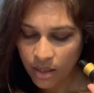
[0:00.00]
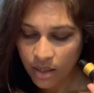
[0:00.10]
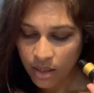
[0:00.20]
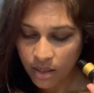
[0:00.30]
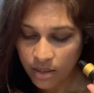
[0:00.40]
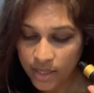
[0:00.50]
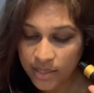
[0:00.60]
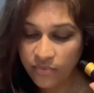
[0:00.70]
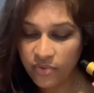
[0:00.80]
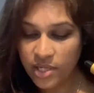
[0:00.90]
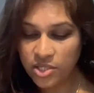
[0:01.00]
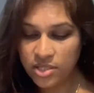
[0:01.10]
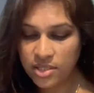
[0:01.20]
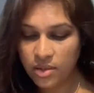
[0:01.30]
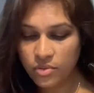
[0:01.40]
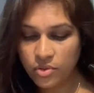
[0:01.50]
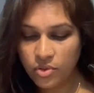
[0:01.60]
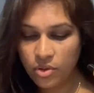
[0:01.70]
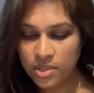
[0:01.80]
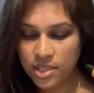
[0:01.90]
uh, it flushes out
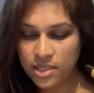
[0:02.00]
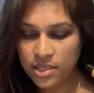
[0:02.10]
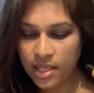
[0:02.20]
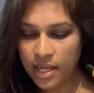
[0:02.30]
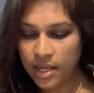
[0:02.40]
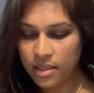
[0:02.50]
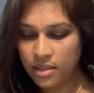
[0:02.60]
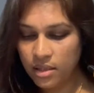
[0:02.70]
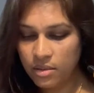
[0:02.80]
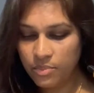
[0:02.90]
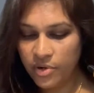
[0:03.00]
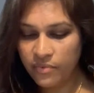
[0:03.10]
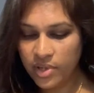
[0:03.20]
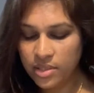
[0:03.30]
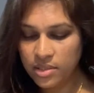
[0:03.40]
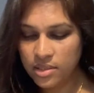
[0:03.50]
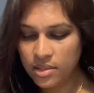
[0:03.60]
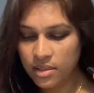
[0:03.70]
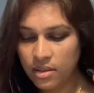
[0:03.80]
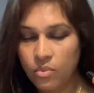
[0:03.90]
toxins and uh, prevents
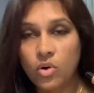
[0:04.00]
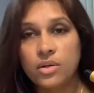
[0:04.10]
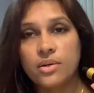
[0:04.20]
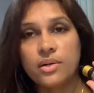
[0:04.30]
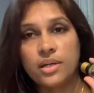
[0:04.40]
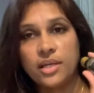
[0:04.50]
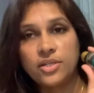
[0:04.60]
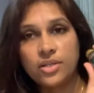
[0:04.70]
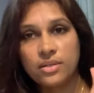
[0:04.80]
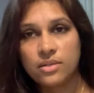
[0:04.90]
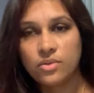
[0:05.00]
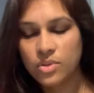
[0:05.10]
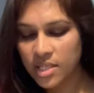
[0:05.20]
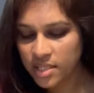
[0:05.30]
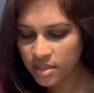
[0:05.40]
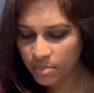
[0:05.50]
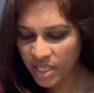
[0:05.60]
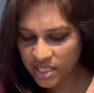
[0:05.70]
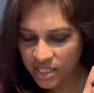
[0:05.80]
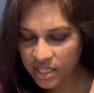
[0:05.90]
uh, water retention. So these are the
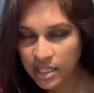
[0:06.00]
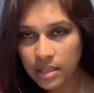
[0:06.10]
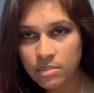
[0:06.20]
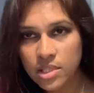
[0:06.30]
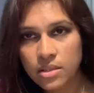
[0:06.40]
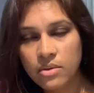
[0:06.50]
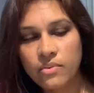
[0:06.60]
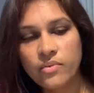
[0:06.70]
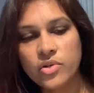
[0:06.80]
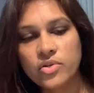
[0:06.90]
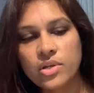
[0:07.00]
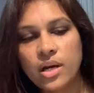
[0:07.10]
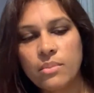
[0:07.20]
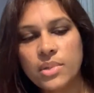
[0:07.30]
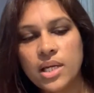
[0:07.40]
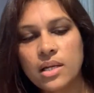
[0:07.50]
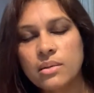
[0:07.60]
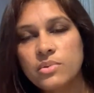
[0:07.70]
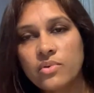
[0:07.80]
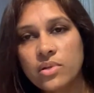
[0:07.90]
basic claims uh, which the company
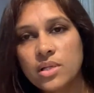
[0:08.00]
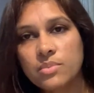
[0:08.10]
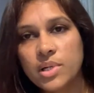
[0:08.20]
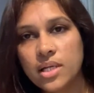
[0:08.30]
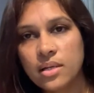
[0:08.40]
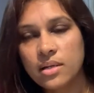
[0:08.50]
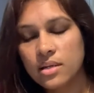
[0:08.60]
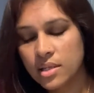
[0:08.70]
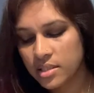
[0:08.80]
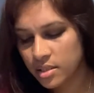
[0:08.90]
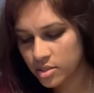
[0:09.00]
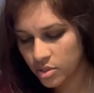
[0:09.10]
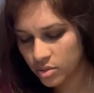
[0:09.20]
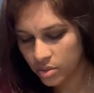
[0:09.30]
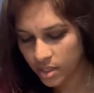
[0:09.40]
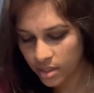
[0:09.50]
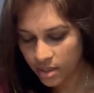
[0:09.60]
claims for this particular essential oil.